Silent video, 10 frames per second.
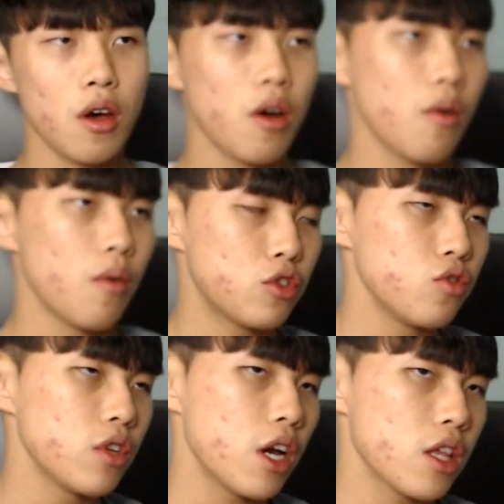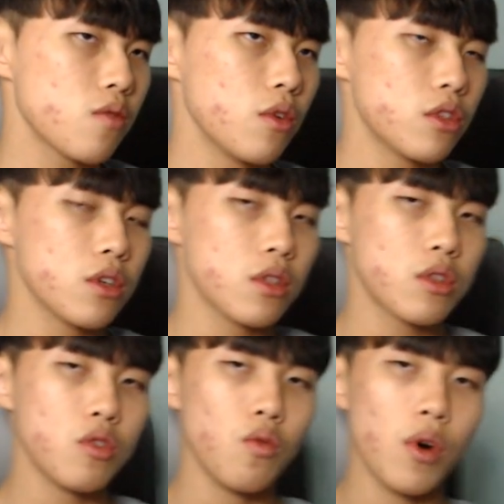But you guys want us
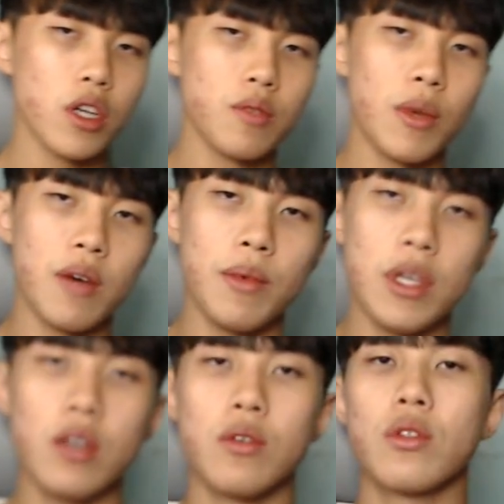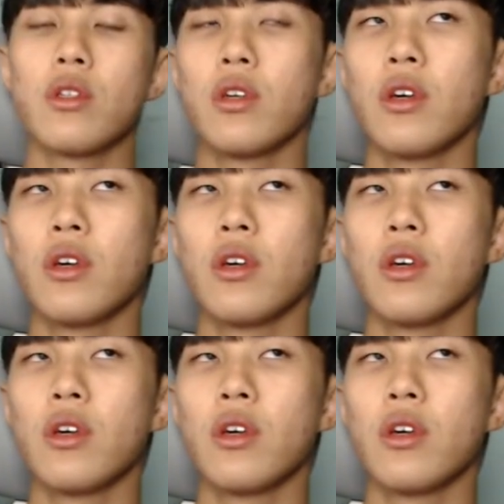to watch my videos.